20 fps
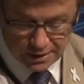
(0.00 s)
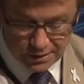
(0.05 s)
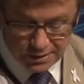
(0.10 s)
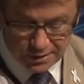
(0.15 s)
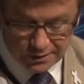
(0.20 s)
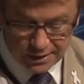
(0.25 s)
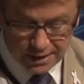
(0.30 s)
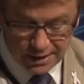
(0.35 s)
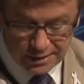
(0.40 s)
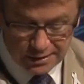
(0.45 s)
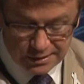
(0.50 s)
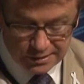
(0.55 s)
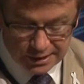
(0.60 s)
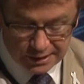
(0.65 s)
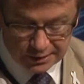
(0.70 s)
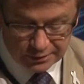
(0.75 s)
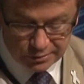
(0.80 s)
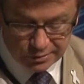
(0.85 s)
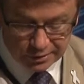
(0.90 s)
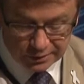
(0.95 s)
So these
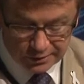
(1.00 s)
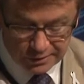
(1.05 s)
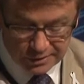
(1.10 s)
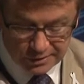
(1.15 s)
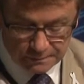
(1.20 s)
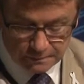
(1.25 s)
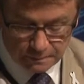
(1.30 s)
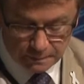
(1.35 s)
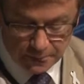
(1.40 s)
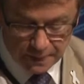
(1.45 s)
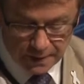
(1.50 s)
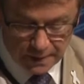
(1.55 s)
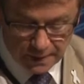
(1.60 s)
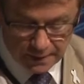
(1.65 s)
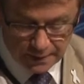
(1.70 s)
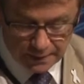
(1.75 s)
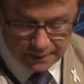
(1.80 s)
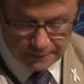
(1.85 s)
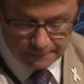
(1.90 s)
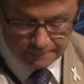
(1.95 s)
tensions
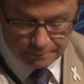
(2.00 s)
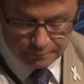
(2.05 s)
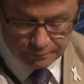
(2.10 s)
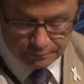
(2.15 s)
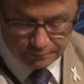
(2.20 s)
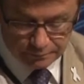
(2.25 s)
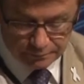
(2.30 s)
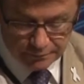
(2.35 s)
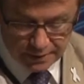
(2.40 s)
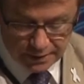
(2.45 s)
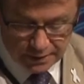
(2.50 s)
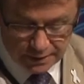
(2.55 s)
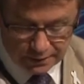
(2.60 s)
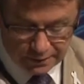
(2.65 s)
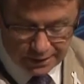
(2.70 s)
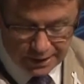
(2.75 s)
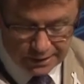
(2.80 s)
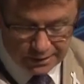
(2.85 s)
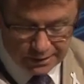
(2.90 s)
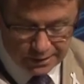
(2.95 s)

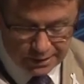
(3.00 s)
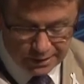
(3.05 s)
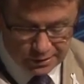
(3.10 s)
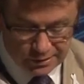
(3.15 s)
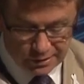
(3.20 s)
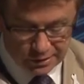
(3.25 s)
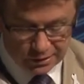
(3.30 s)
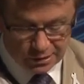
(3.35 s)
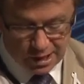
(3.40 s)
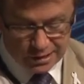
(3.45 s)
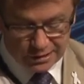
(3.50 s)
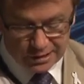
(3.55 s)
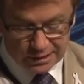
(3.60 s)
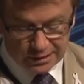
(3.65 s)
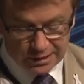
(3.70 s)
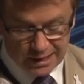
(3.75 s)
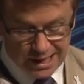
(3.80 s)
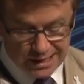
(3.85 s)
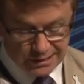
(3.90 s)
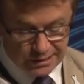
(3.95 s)
led to the
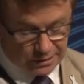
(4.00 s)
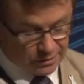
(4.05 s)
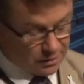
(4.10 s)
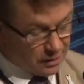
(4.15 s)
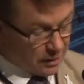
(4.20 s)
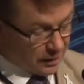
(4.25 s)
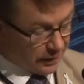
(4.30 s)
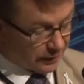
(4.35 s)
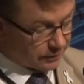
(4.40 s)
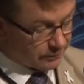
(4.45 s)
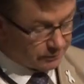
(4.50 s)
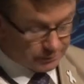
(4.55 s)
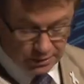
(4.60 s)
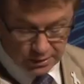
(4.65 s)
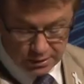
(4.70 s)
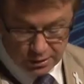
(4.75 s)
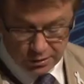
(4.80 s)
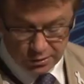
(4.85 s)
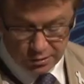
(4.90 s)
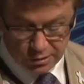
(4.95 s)
1989
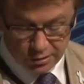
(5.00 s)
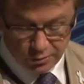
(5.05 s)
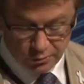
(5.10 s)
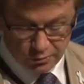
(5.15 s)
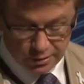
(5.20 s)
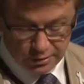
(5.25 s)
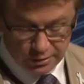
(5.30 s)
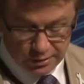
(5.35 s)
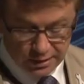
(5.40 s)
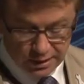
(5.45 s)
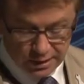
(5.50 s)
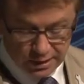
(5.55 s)
Children,